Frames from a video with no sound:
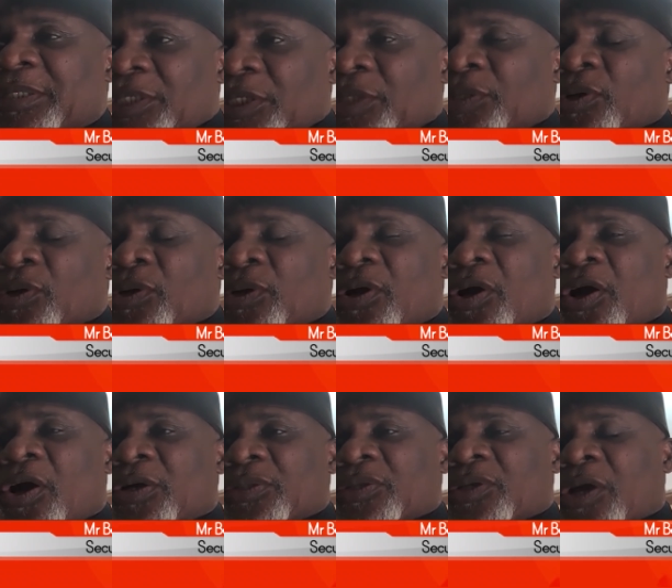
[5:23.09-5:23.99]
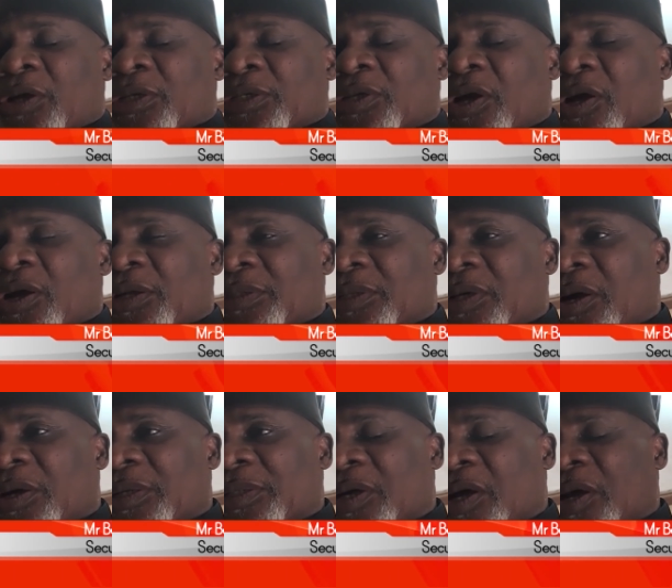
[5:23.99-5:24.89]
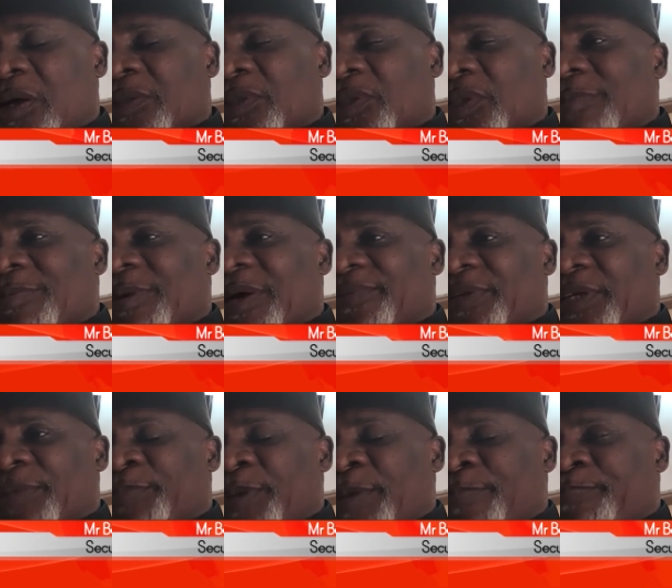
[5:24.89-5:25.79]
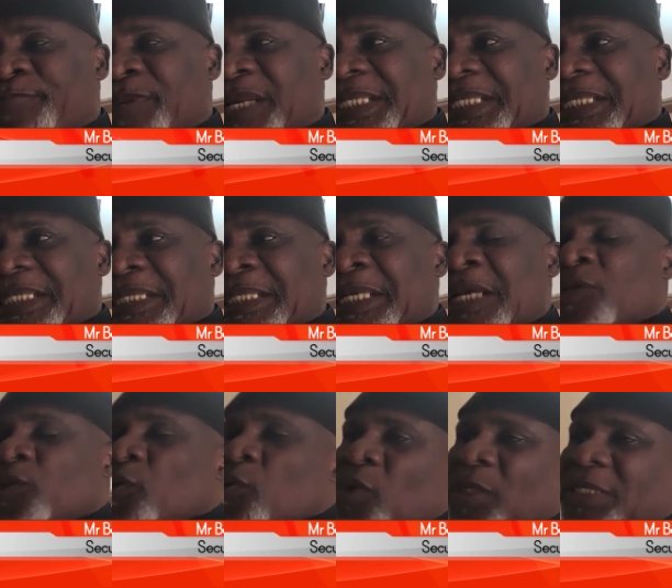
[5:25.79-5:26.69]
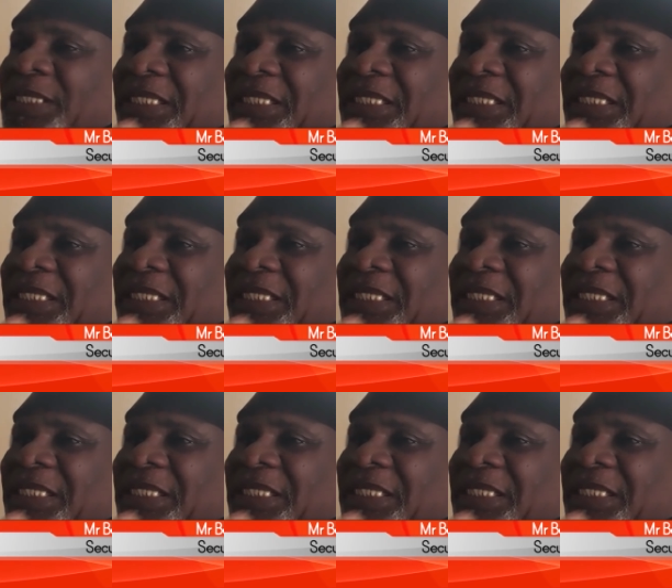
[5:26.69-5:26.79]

you know, on, on, on, on, on some of the places. You will